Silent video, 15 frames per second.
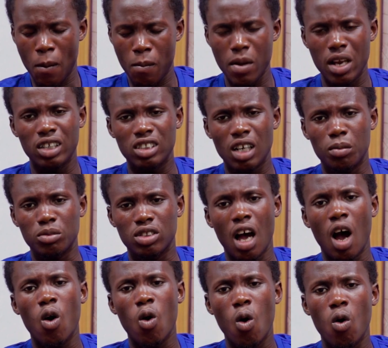Milisham
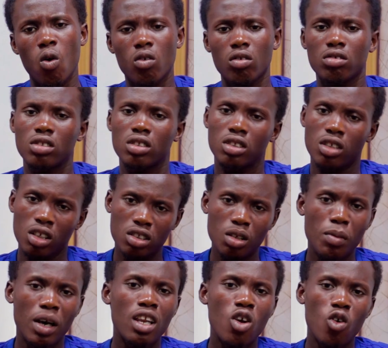Sango Chelsea
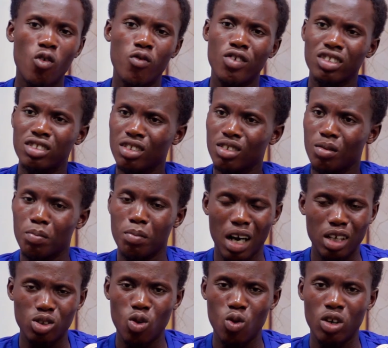ba na face
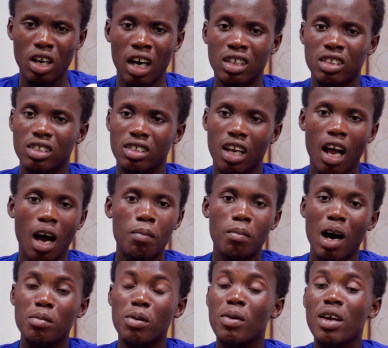Barcelona then
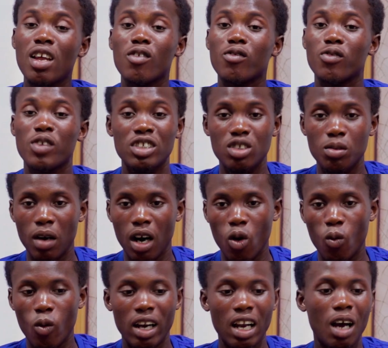ama bebele in face ba
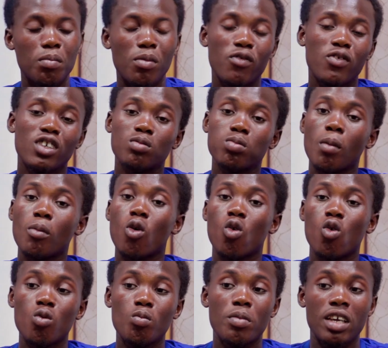wada bu face ba mo
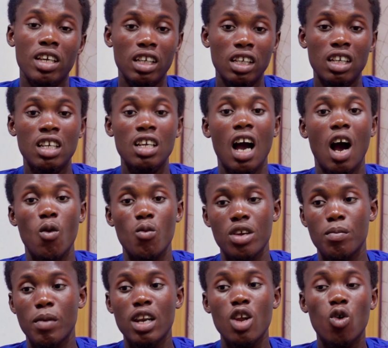home be
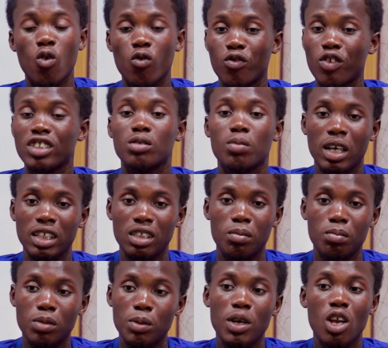away ba na face ba
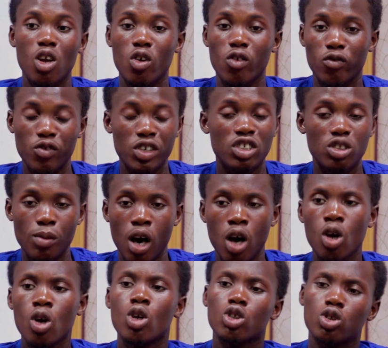yam bebele in face ba
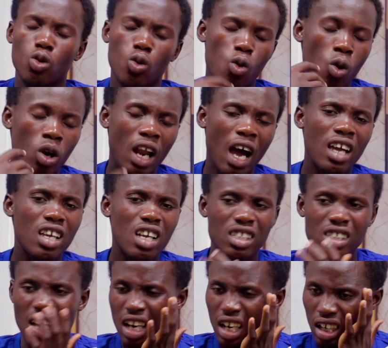so
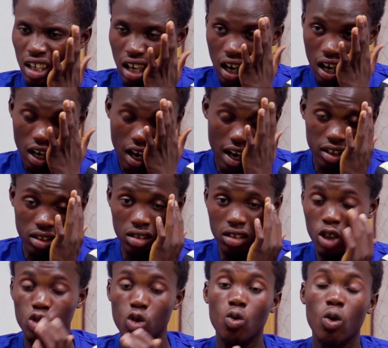lion yellow and
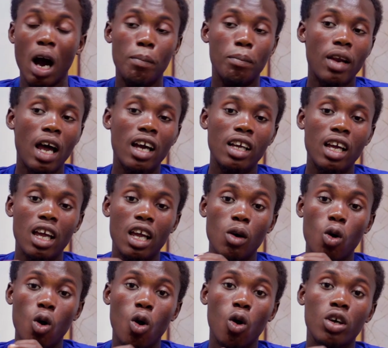it will apply
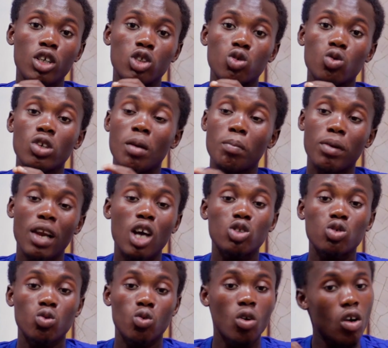or it will imply
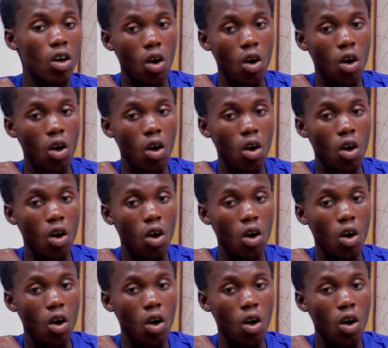to